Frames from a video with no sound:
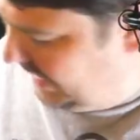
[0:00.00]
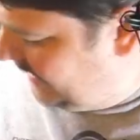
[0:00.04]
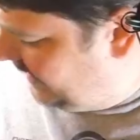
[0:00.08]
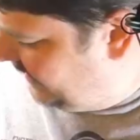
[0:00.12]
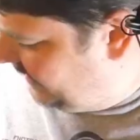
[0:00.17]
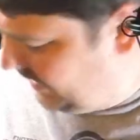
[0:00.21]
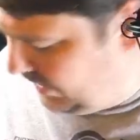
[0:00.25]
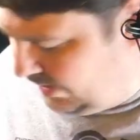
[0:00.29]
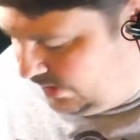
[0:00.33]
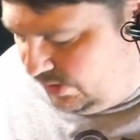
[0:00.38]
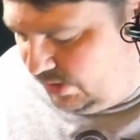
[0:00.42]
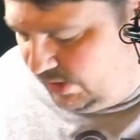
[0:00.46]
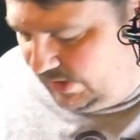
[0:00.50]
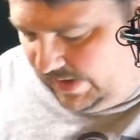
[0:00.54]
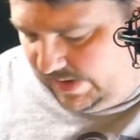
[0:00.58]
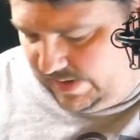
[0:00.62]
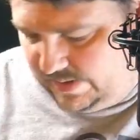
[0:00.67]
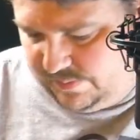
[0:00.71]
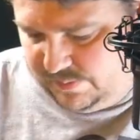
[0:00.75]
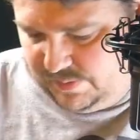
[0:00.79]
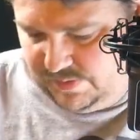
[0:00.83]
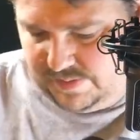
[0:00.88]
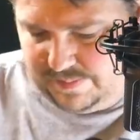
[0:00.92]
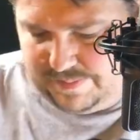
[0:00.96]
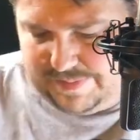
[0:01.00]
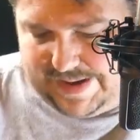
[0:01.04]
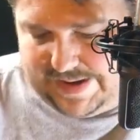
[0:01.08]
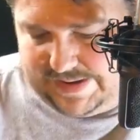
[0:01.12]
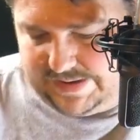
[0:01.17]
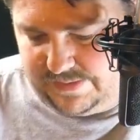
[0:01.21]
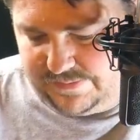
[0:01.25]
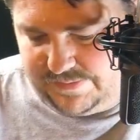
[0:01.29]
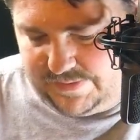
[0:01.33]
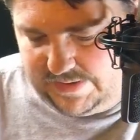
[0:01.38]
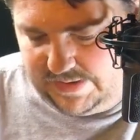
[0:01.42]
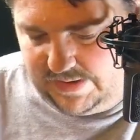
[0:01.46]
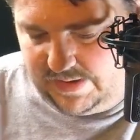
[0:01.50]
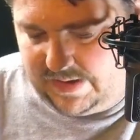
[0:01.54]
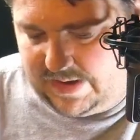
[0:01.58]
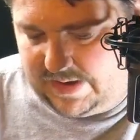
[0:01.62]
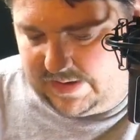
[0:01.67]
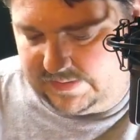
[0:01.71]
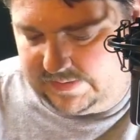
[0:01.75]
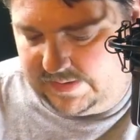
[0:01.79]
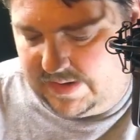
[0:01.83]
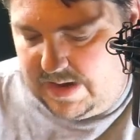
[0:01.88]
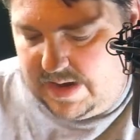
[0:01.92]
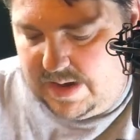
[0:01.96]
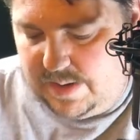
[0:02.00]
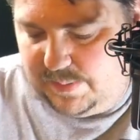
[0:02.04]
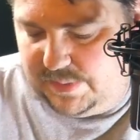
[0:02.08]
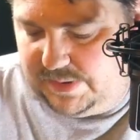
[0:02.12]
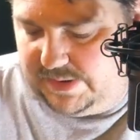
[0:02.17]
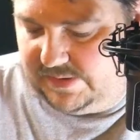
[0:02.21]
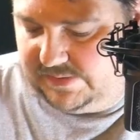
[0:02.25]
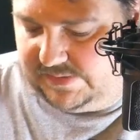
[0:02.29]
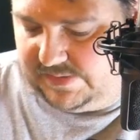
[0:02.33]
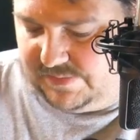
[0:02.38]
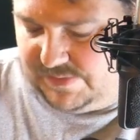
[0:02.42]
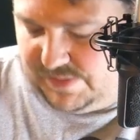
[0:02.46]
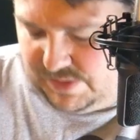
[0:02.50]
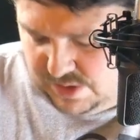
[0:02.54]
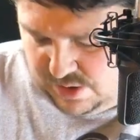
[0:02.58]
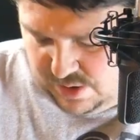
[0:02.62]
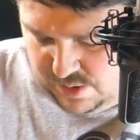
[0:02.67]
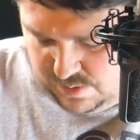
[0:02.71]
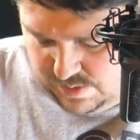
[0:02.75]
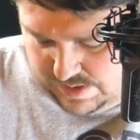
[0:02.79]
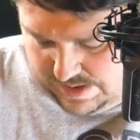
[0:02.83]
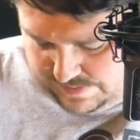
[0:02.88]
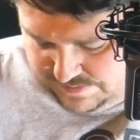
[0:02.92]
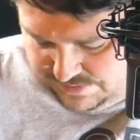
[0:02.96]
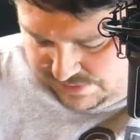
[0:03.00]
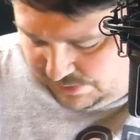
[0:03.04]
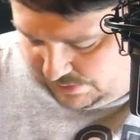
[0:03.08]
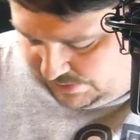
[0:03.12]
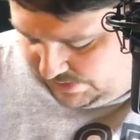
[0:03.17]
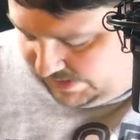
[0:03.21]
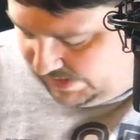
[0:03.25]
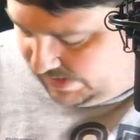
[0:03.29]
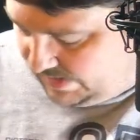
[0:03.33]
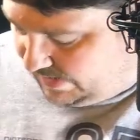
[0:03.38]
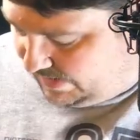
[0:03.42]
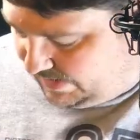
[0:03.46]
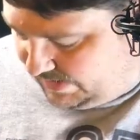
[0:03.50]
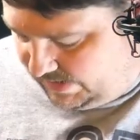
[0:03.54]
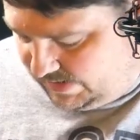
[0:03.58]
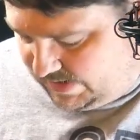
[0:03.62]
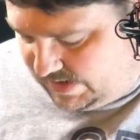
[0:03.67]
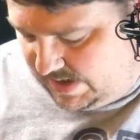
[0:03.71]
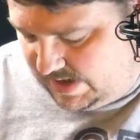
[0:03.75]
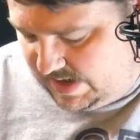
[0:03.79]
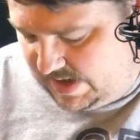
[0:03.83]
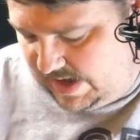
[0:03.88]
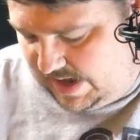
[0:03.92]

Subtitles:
and then I'll look at them with a magnifying glass, because even though I'm 39